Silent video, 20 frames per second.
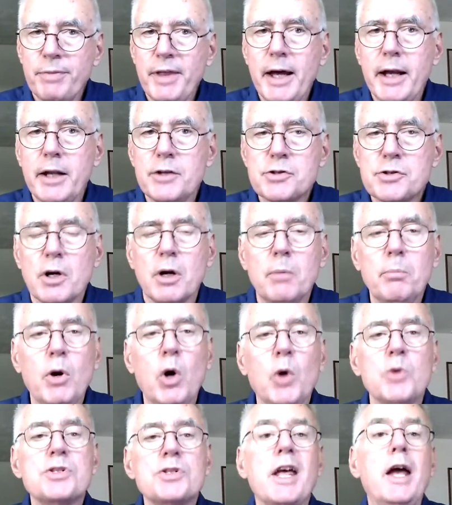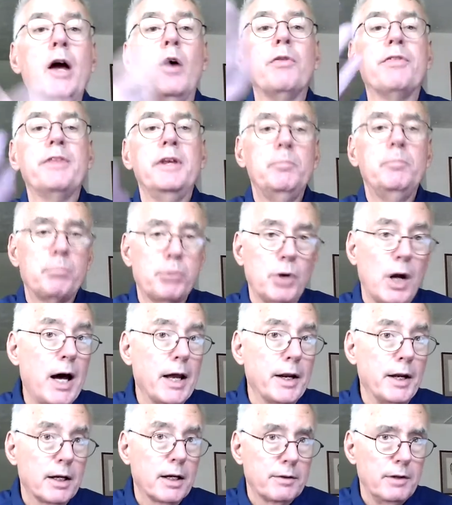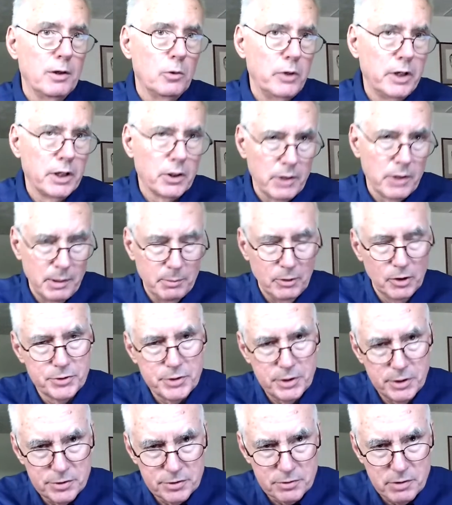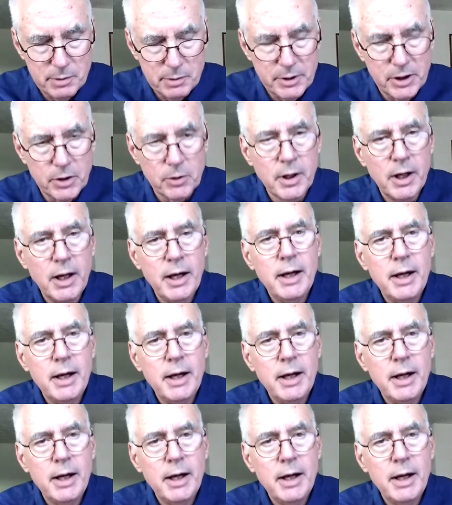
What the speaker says: That is our most healthy product that we are able to distribute,